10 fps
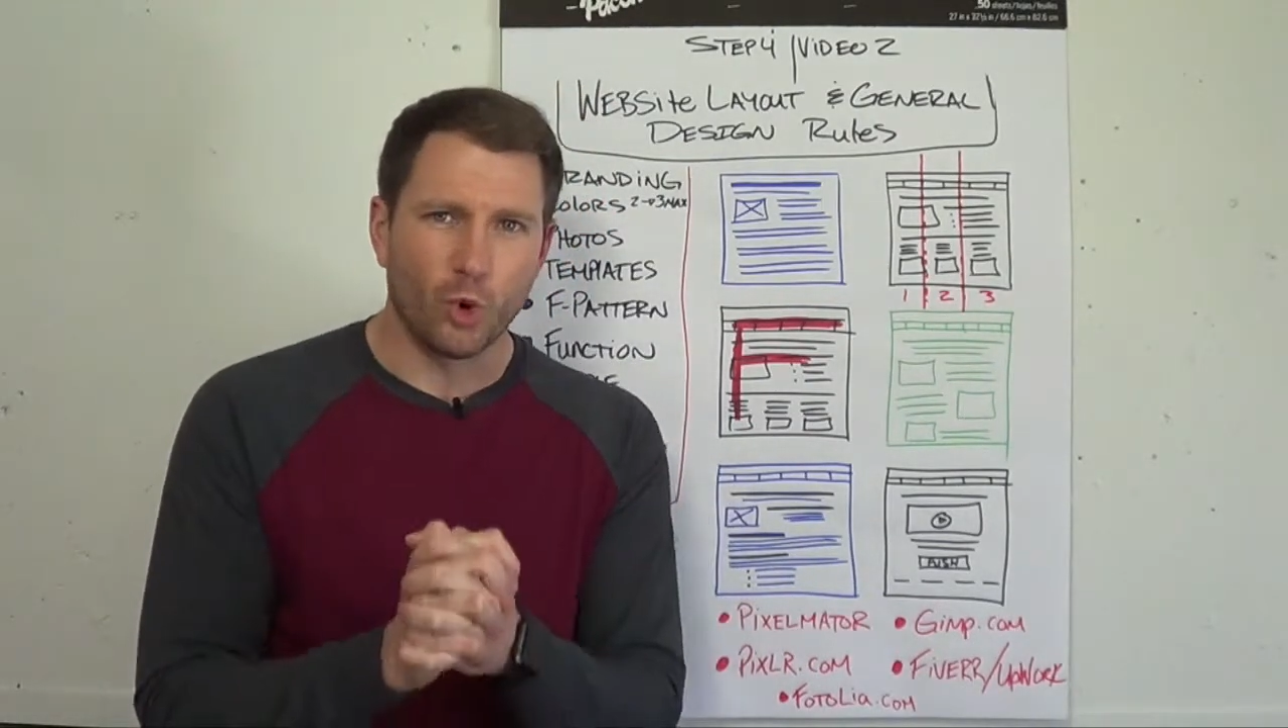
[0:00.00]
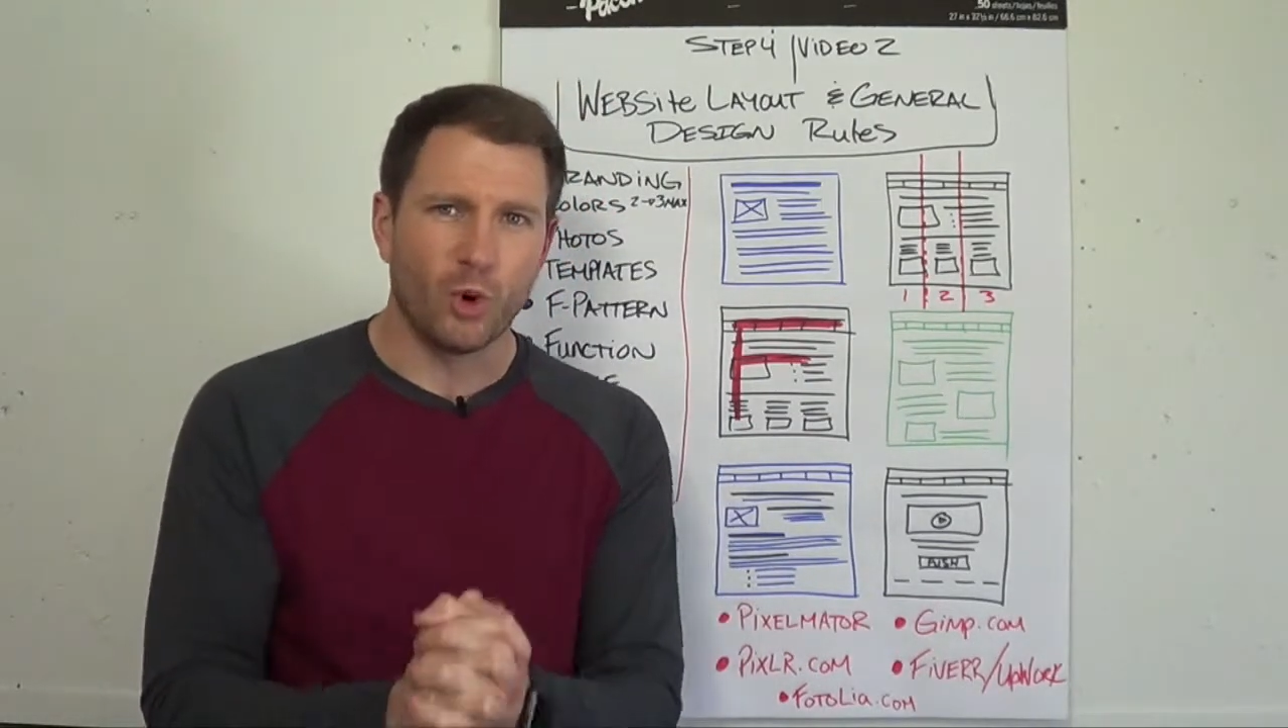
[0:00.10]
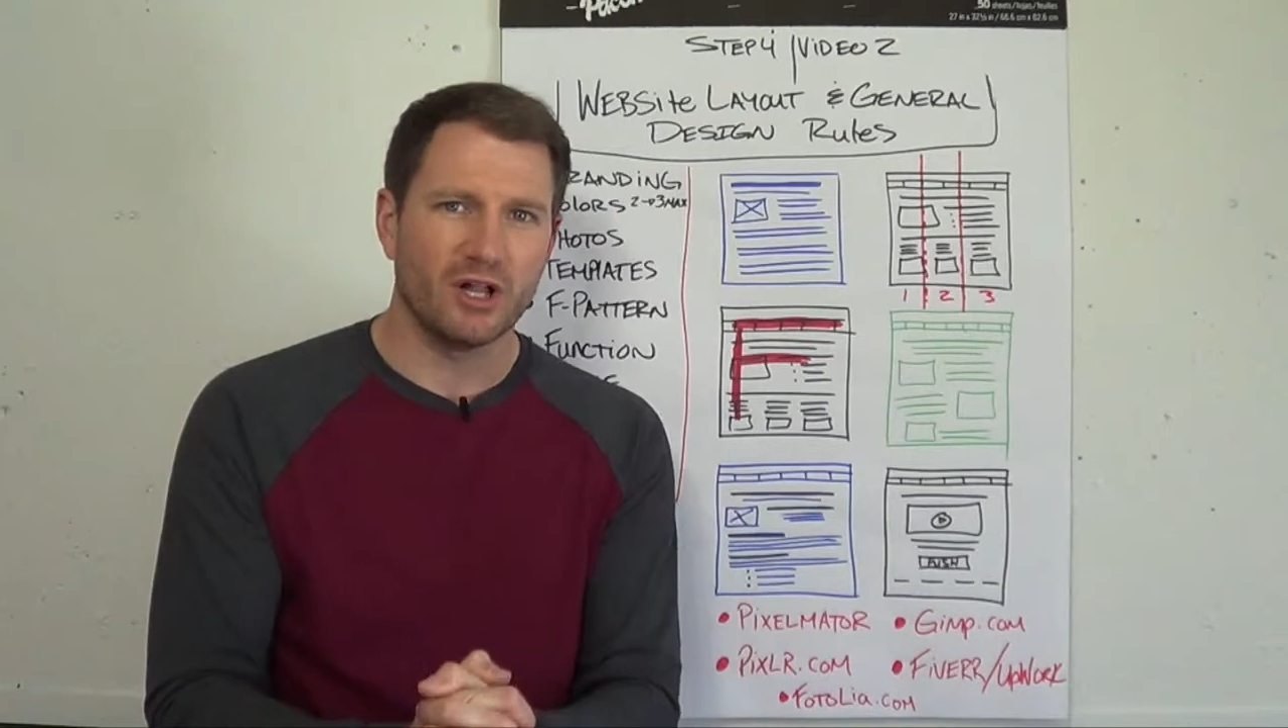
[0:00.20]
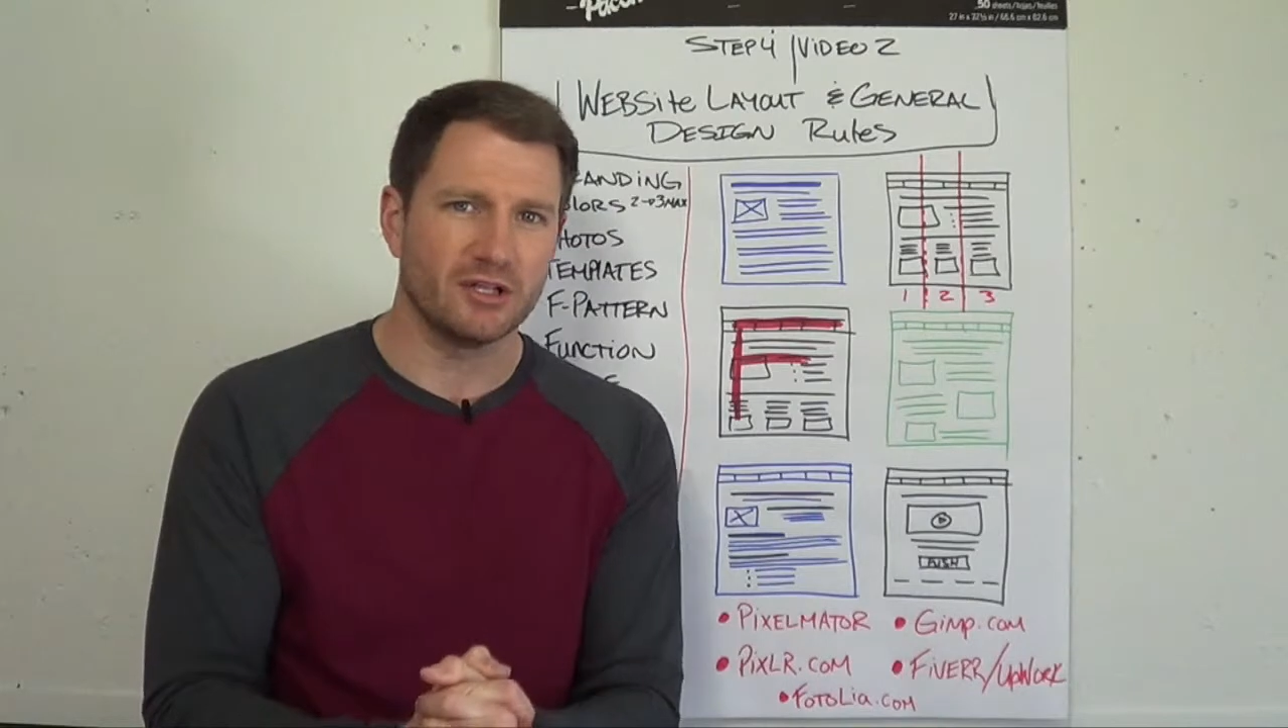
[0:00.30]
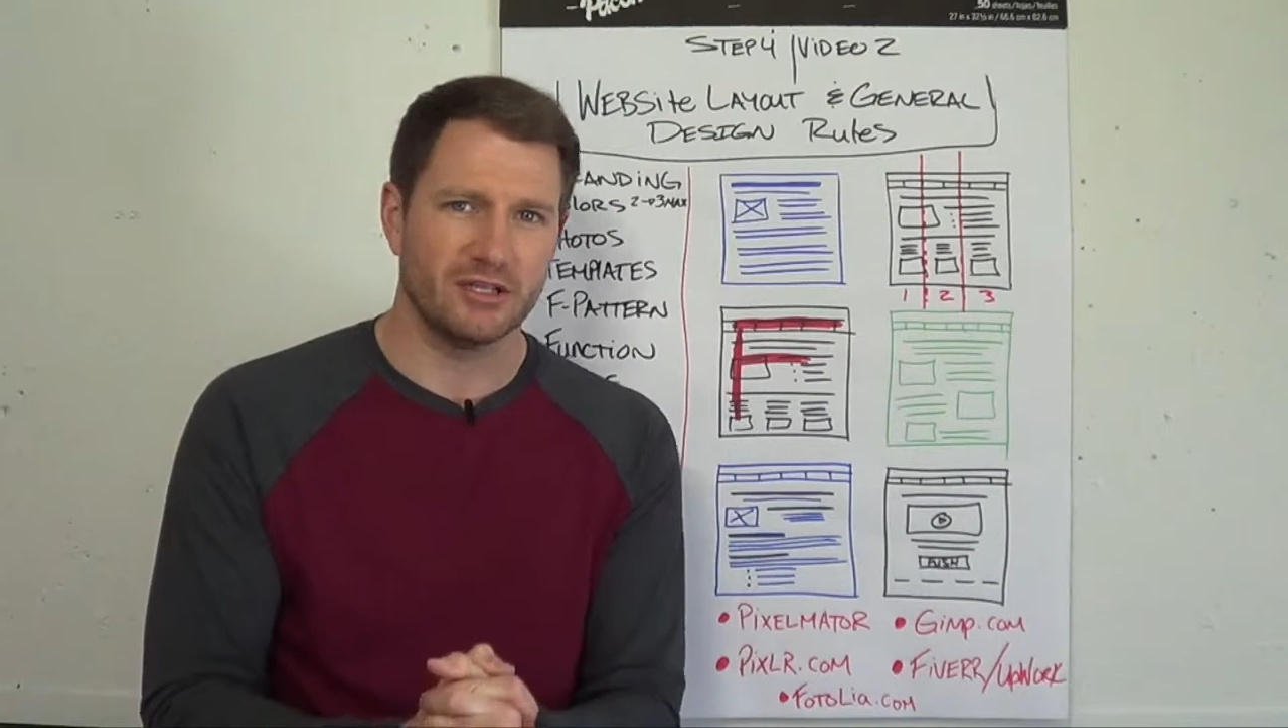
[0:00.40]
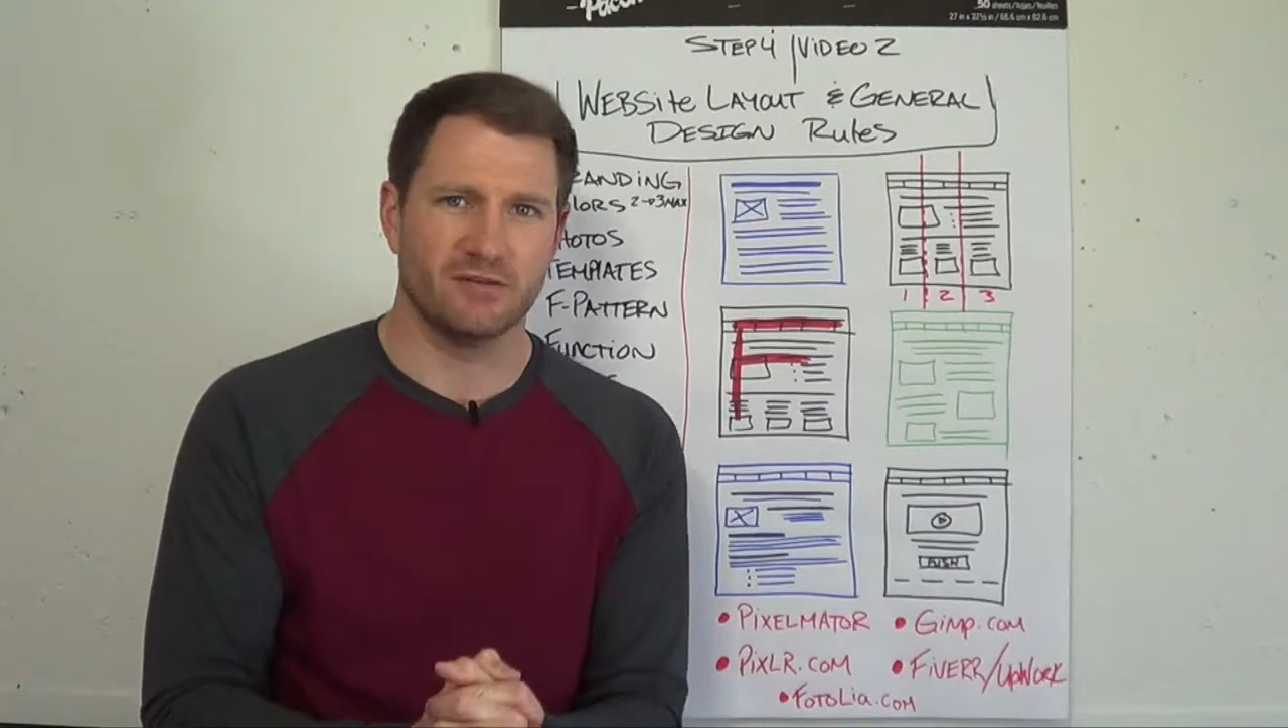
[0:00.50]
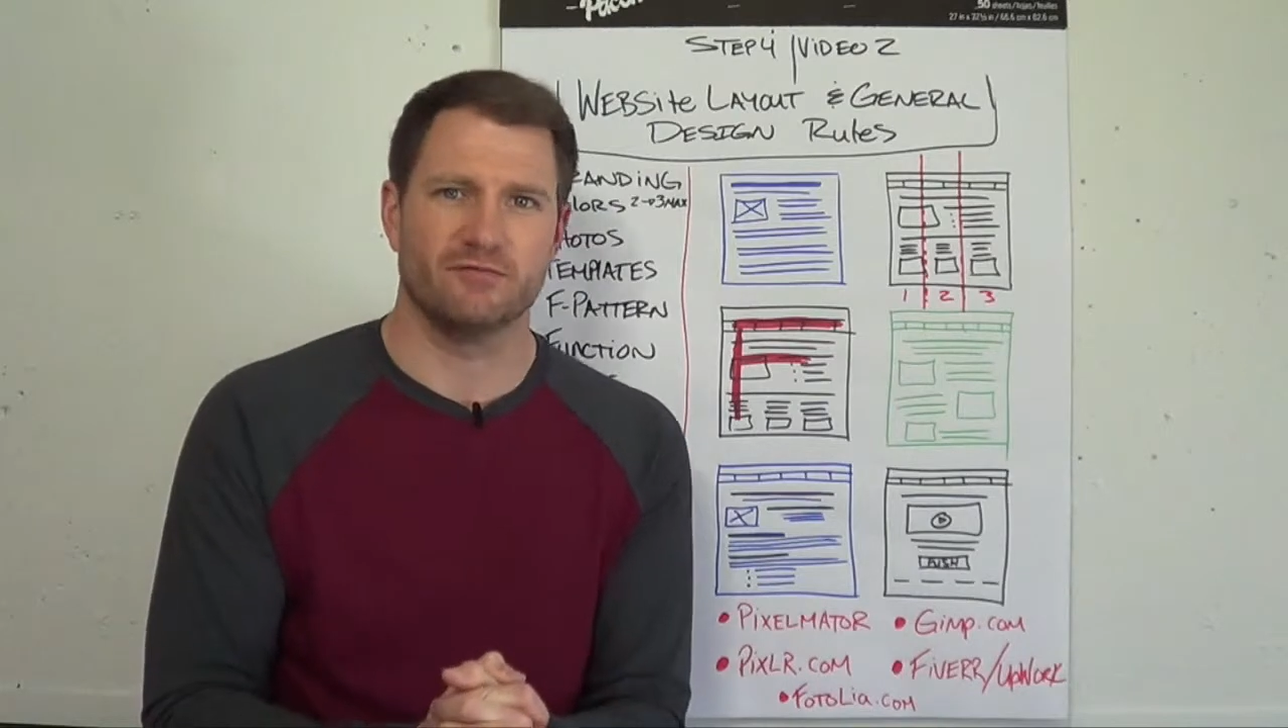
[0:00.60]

quality